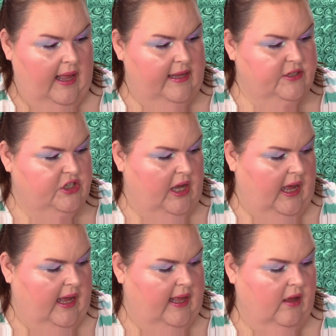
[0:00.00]

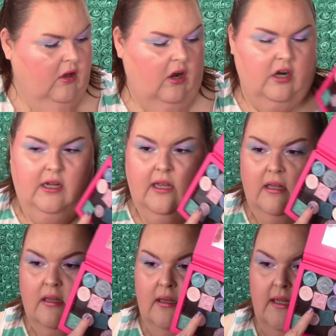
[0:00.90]
HI
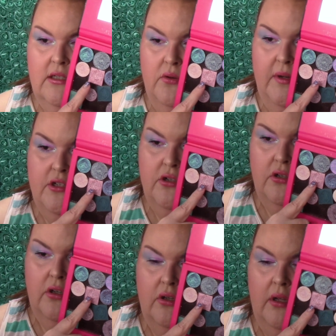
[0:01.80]
Incarnate is
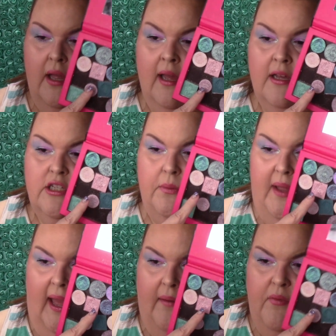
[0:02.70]
original. So
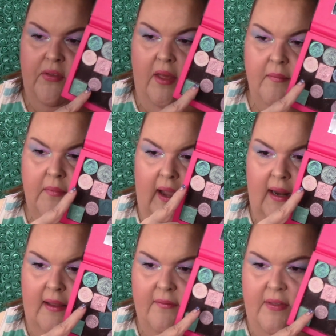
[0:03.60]
we have some
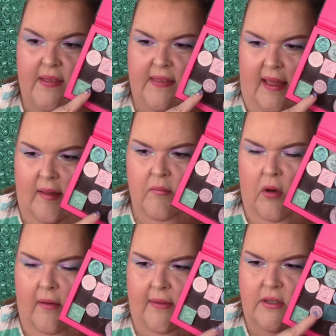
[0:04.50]
kind of the same
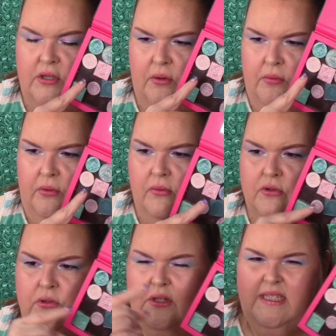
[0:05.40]
mauve tone
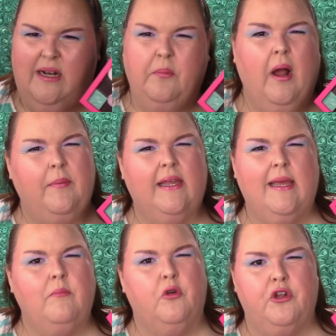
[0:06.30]
neutrals that'll probably
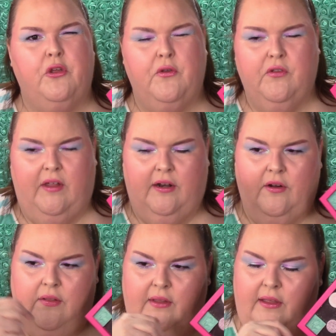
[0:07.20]
get more use later
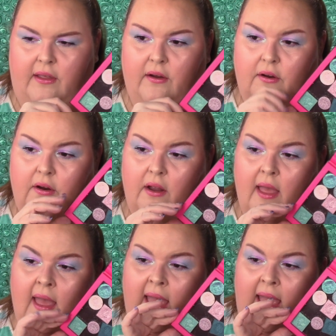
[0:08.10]
in the year.
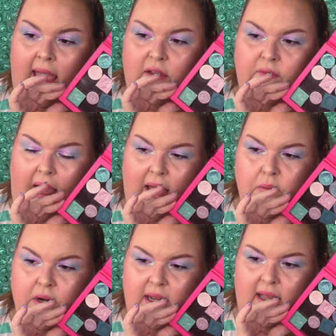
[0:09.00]
If I
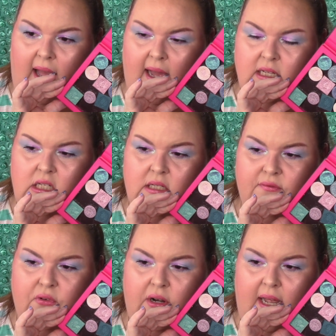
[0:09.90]
were to guess
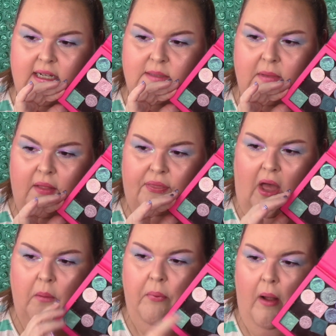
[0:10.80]
for next month,
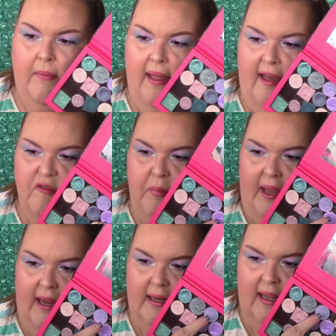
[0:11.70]
I'll probably have
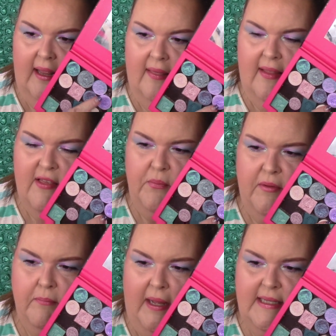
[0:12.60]
pan in this
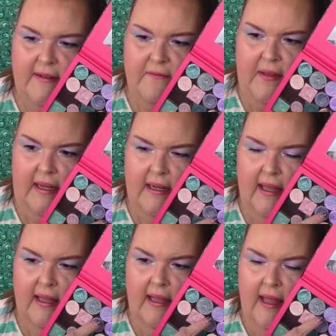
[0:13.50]
one by
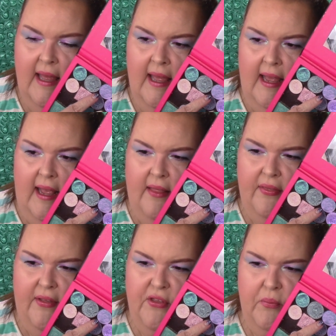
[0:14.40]
Davina
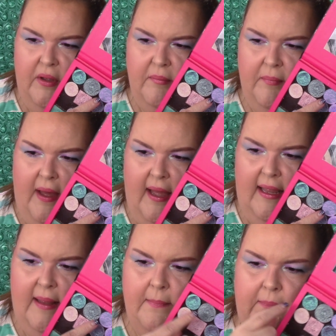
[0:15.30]
and this one
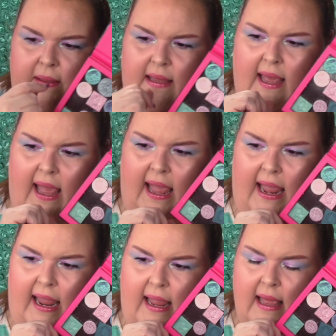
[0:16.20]
by
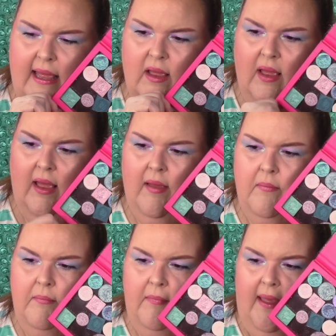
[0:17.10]
MBA
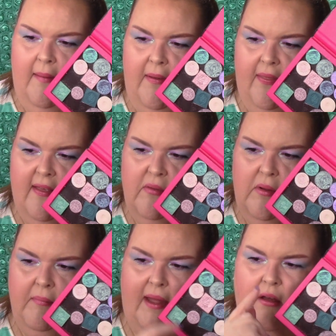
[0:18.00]
maybe this
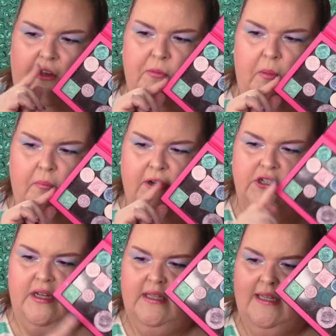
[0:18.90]
one by Cosmic
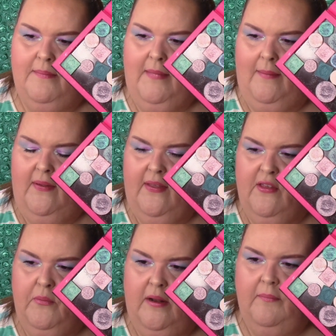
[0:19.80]
Brushes and maybe
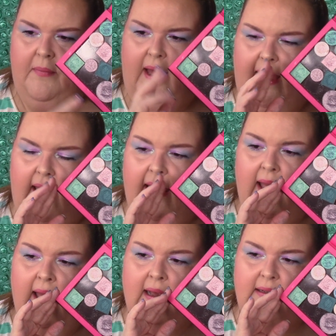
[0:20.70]
this one by
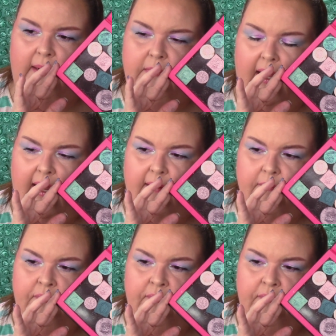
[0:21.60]
Glamlite.